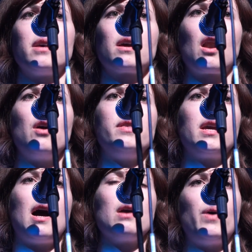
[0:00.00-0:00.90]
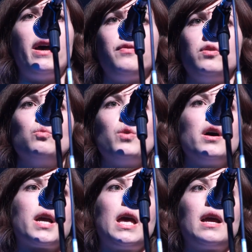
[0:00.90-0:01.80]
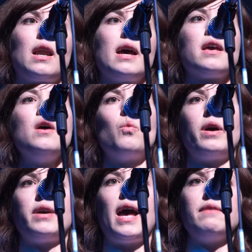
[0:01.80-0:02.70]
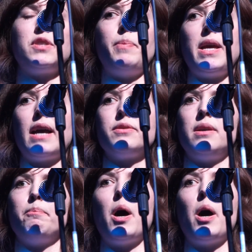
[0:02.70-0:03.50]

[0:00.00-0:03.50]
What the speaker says: the clothing I wear for working, like where I have to be out in